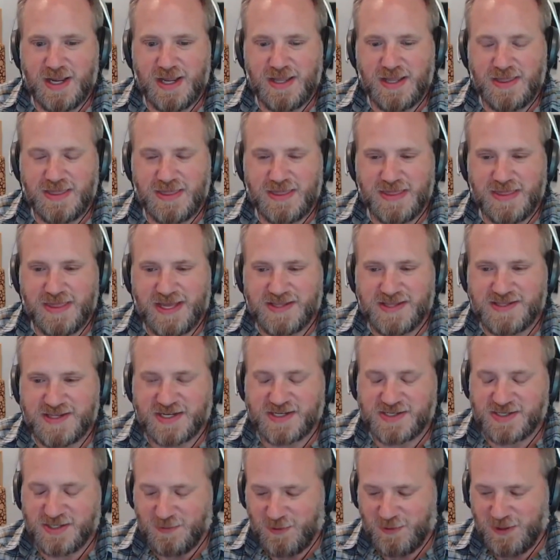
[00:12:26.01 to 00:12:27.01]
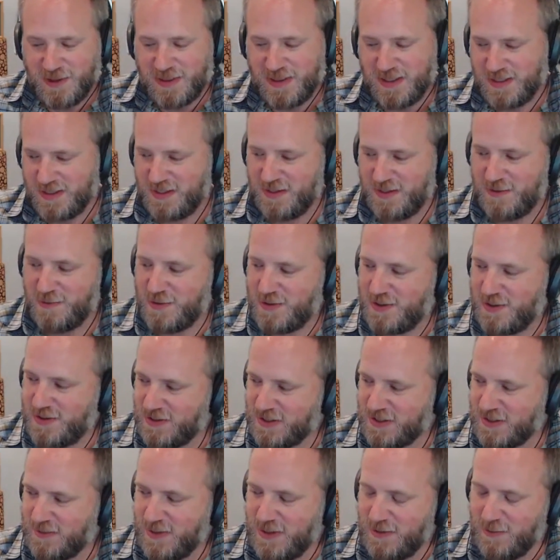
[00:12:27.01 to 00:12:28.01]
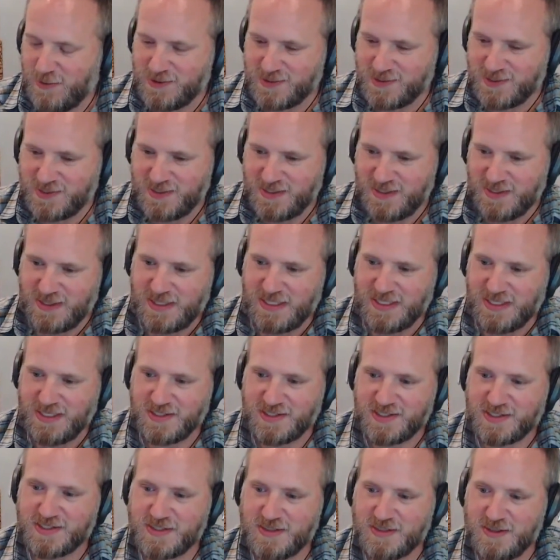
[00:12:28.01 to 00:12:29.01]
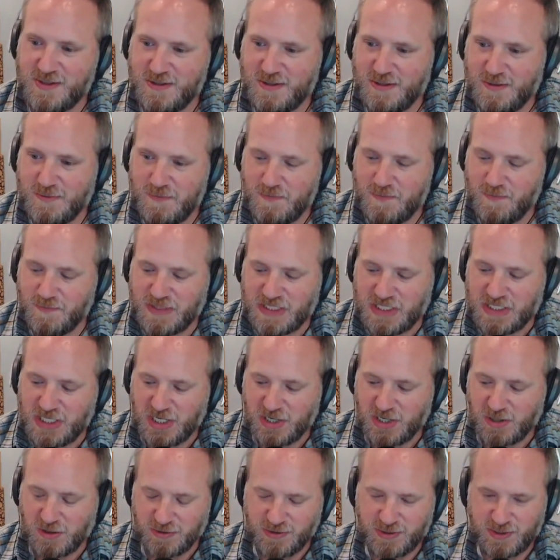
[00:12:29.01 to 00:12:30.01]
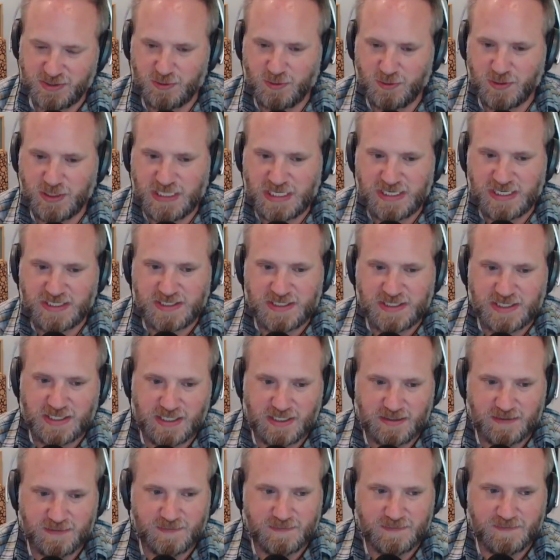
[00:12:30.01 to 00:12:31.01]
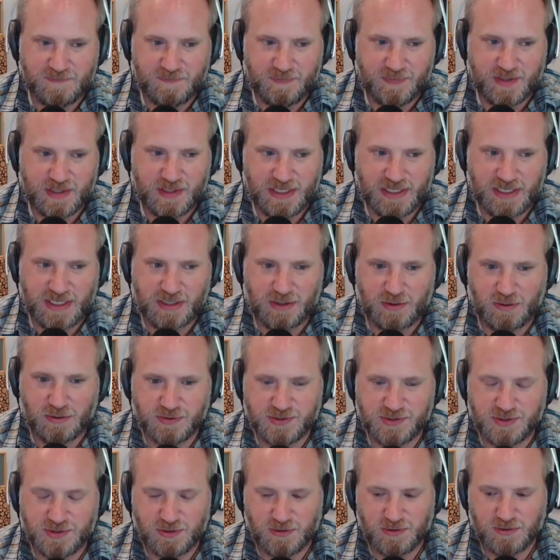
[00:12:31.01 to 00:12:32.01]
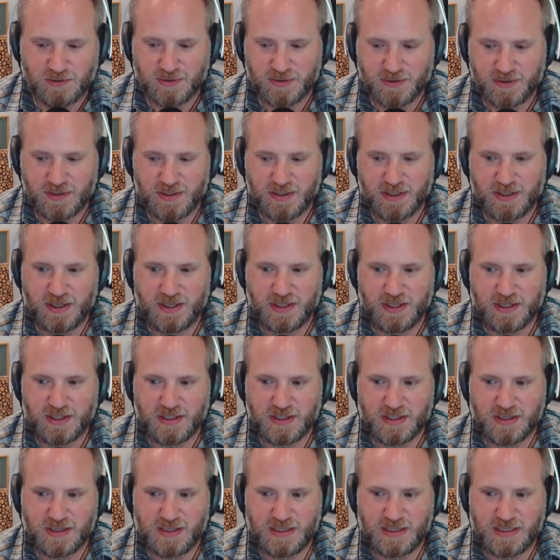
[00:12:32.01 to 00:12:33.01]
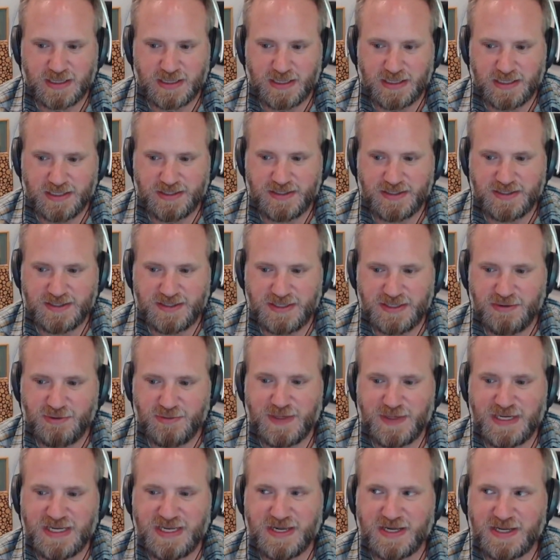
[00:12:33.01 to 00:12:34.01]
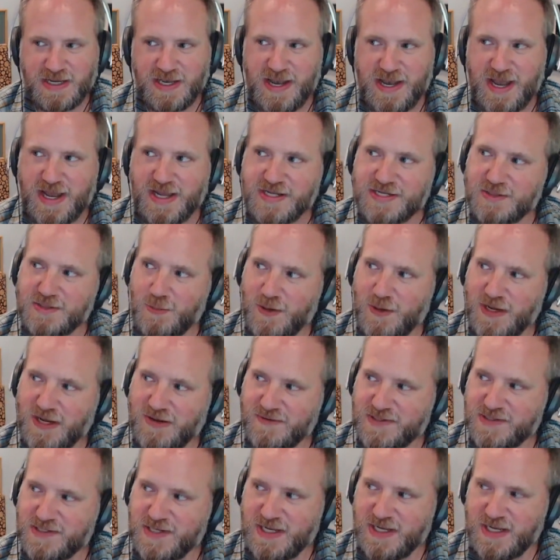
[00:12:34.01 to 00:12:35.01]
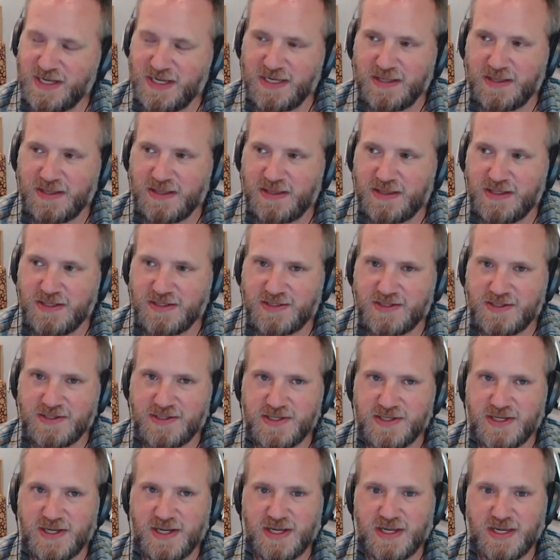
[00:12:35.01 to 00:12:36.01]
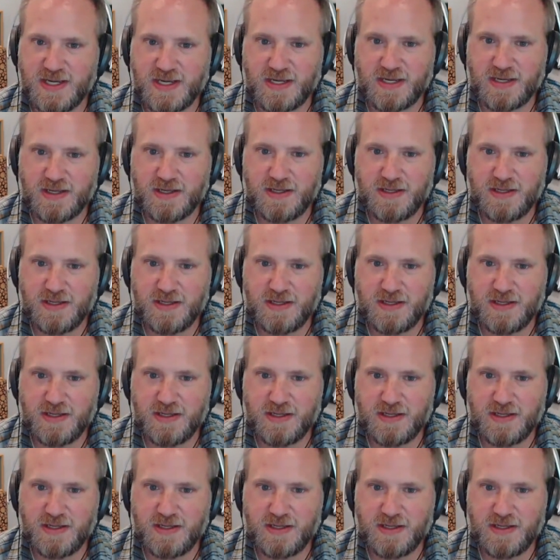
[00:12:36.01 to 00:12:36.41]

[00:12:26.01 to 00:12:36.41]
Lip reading: that's actually one thing that I wanted to talk about, was that this year, the 2018 Land Cruiser, it would be a nice way of saying this is a